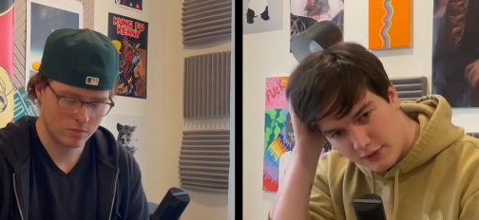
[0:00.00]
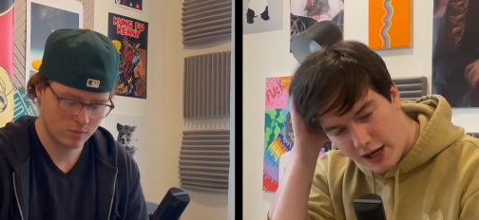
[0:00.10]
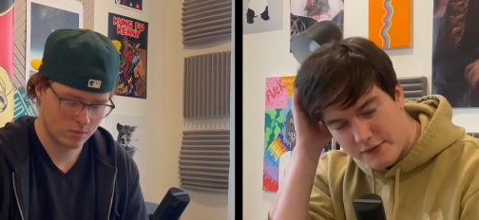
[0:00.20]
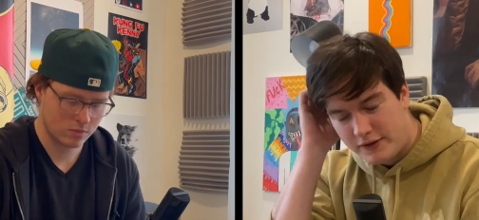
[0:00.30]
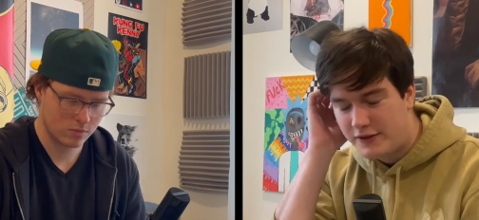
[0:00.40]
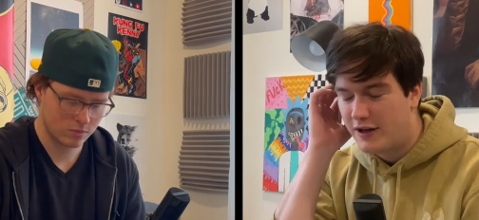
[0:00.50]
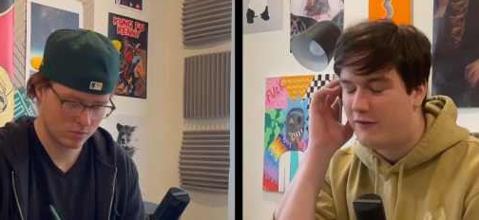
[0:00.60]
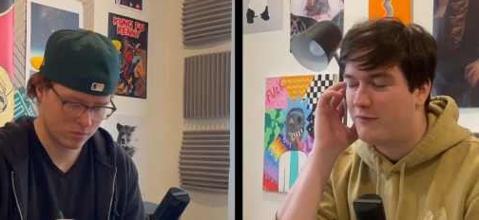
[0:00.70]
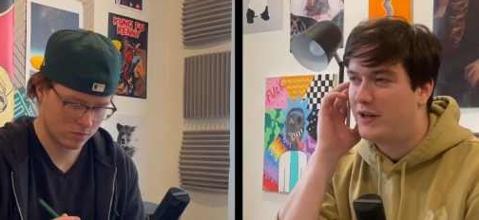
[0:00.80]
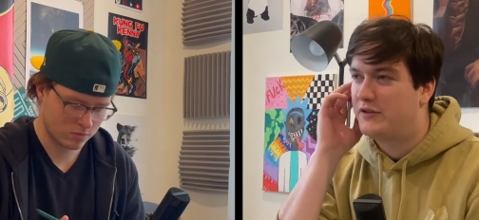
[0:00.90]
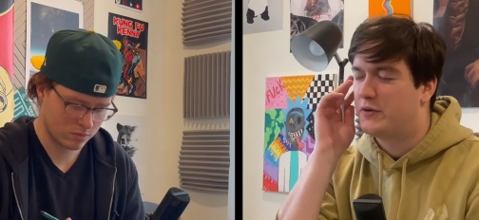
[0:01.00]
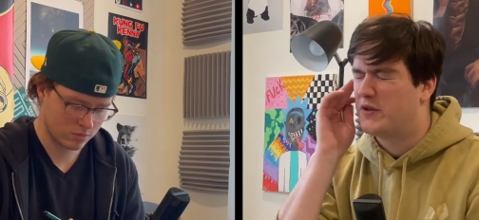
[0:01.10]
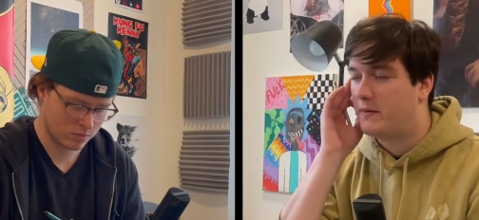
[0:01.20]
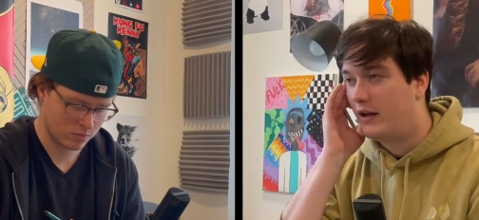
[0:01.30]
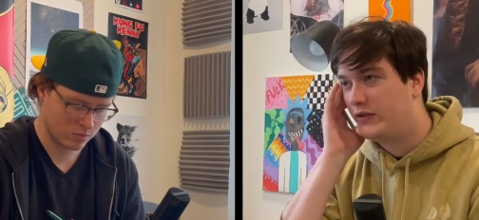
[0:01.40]
Speaker 1: I think the government has a
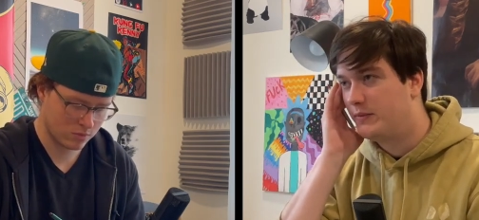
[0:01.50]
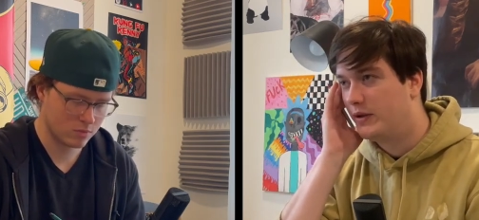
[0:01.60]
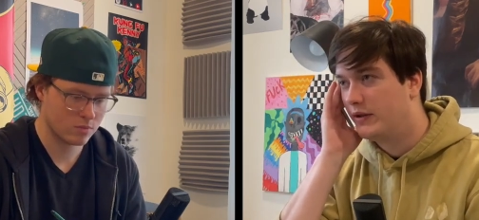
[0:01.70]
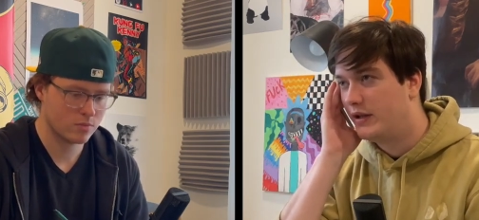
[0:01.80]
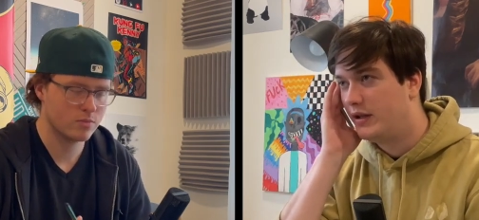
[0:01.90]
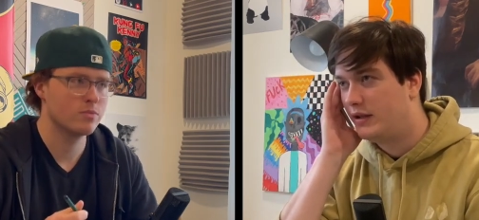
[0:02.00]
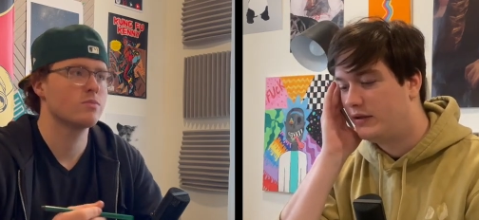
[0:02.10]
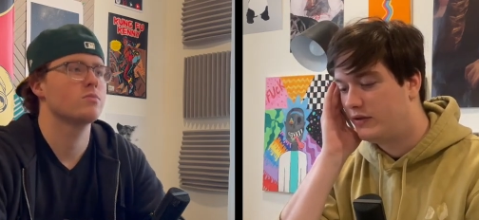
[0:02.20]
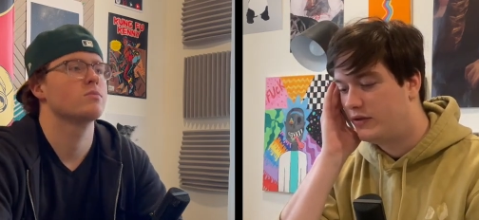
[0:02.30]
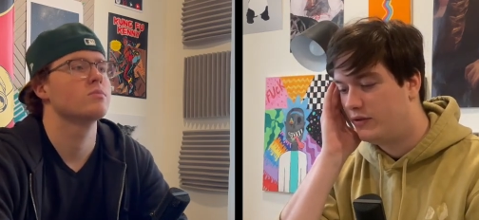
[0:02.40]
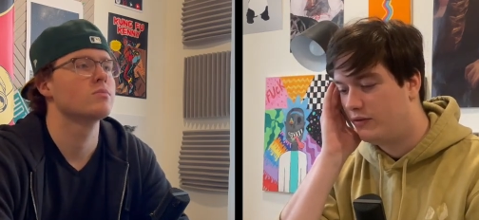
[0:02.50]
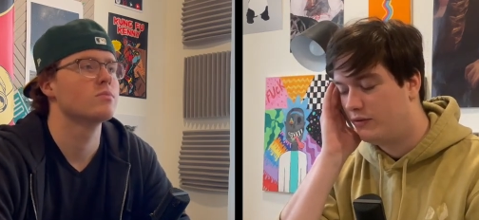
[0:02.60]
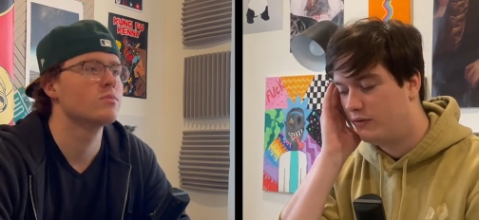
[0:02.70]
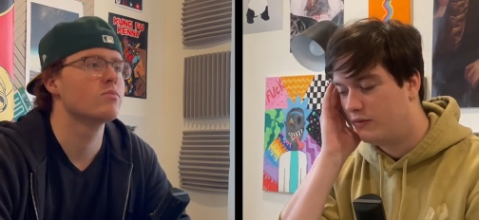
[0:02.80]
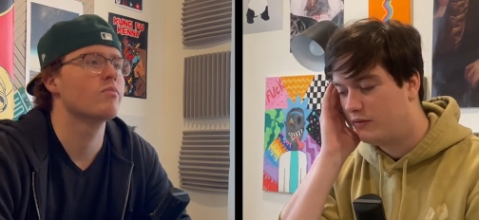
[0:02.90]
responsibility
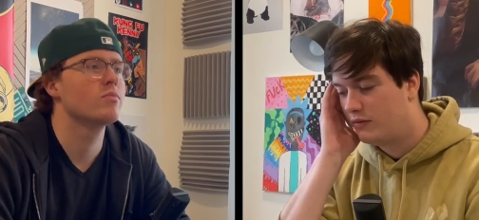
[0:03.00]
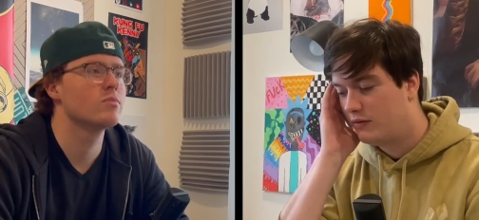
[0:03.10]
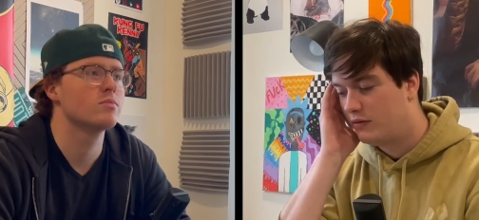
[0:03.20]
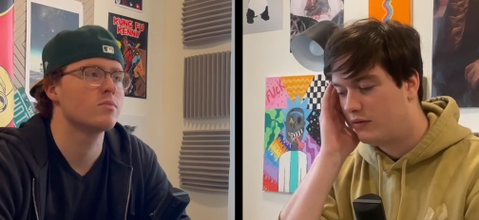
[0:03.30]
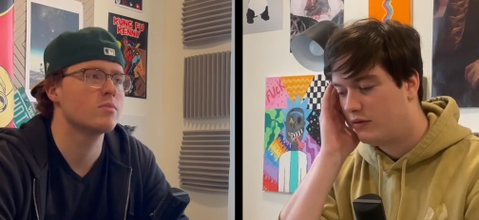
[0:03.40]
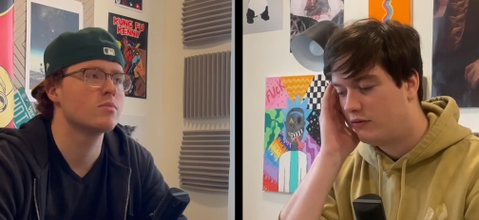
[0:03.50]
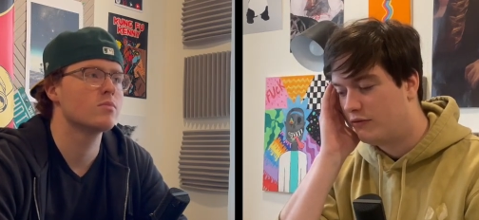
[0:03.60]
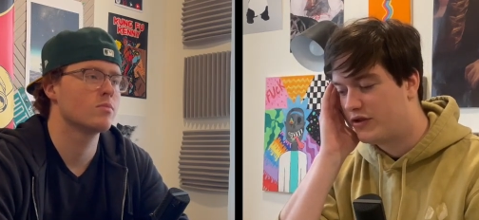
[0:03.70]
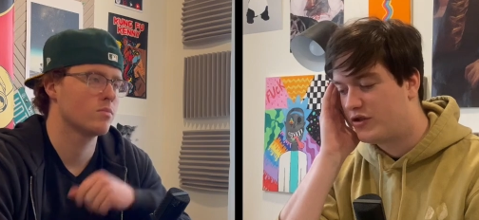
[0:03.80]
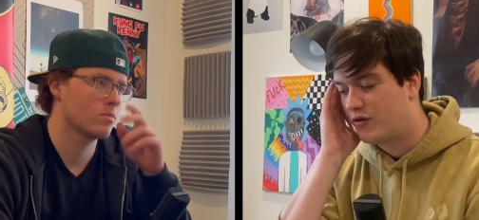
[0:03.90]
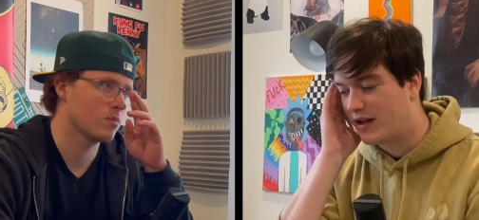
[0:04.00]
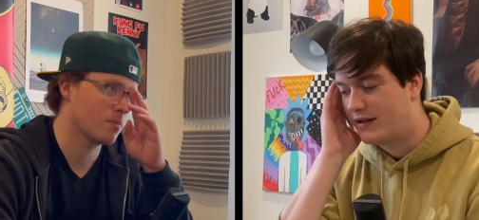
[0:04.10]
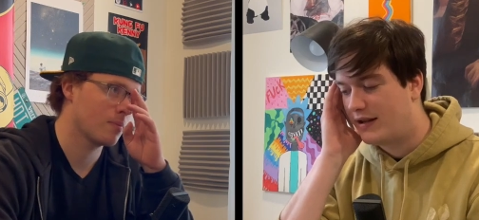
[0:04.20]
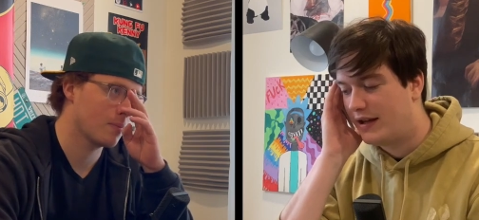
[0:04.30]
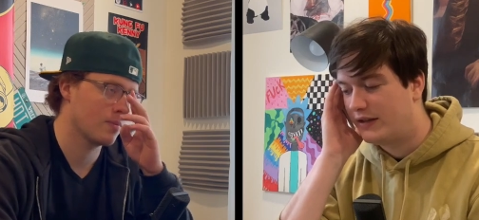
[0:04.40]
to restrict
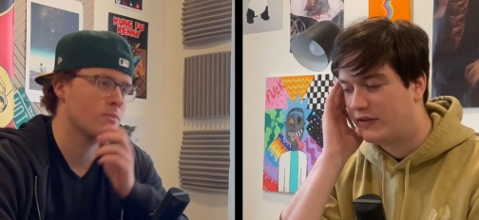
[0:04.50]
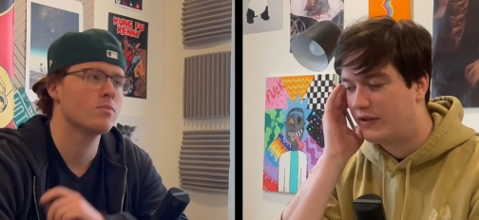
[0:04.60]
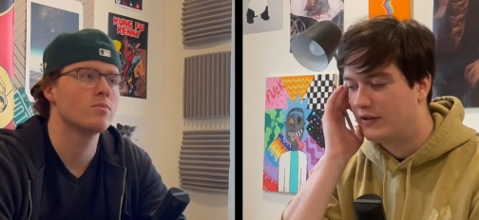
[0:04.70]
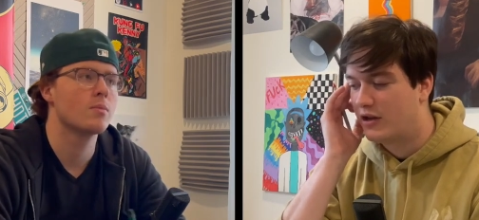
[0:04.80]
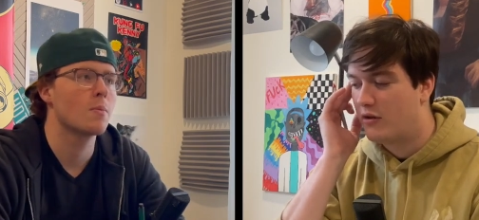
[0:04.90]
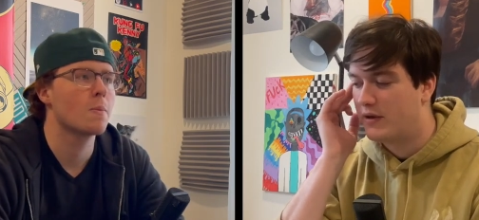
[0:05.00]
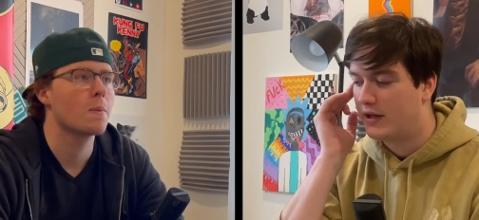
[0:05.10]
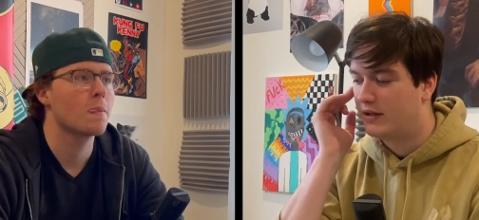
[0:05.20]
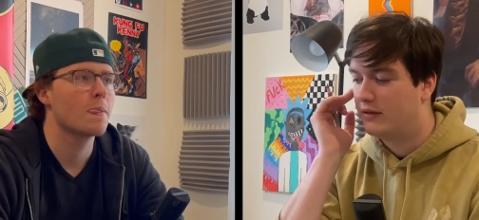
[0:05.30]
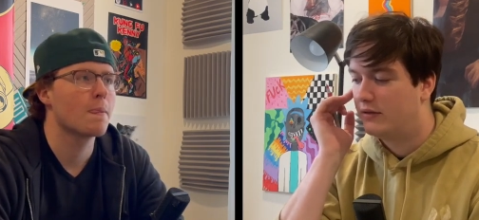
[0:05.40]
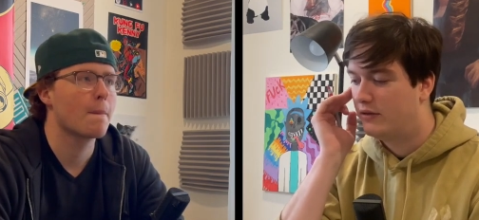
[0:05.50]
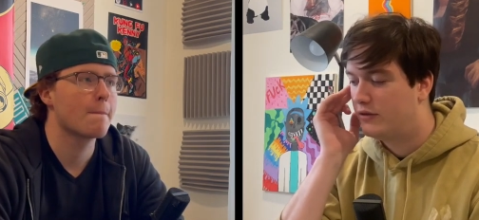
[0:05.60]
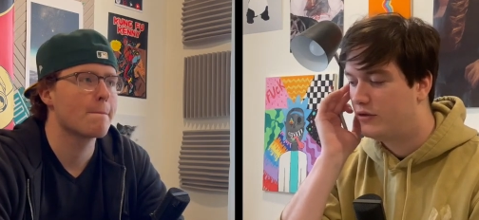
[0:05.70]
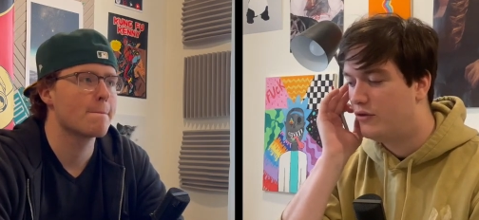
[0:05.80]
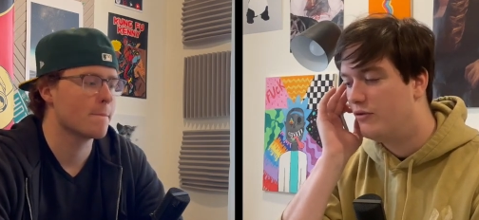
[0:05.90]
things that are going
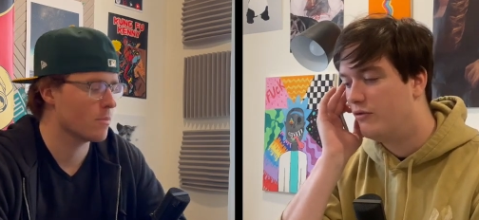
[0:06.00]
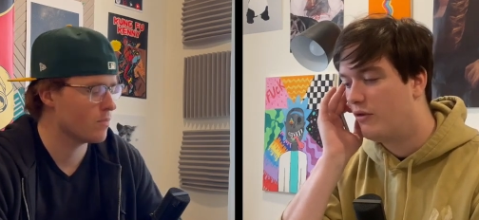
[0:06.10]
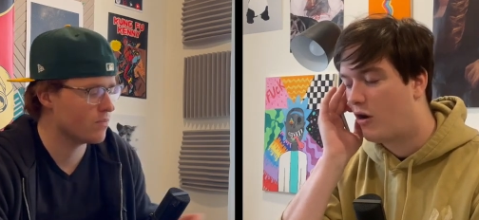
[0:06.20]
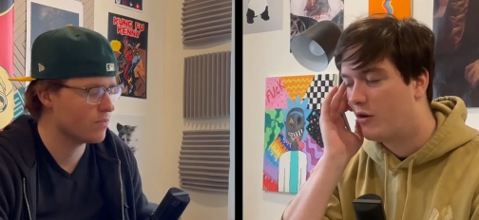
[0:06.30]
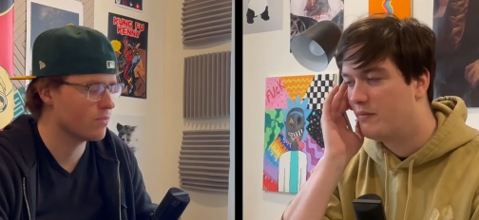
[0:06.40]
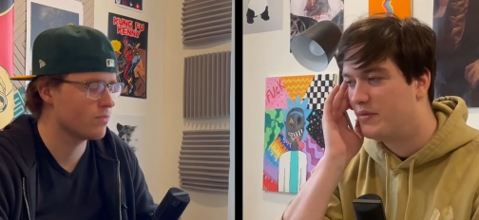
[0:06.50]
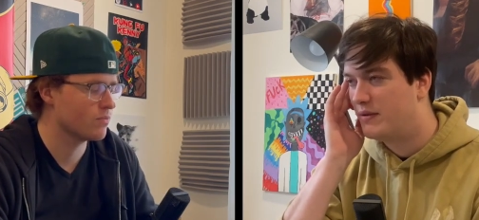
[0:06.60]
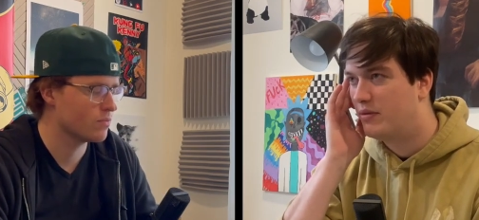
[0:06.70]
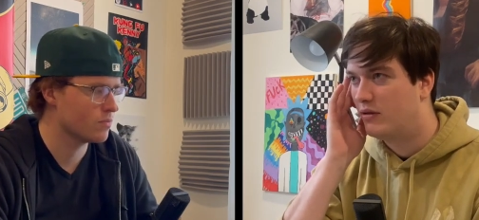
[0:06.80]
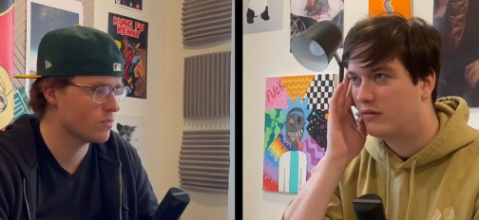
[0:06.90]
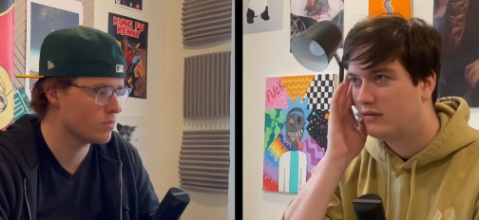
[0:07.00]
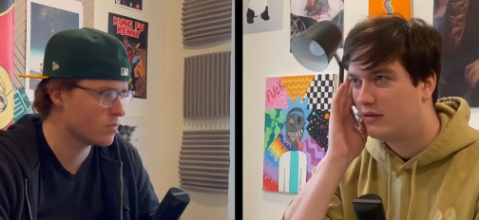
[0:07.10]
to harm people.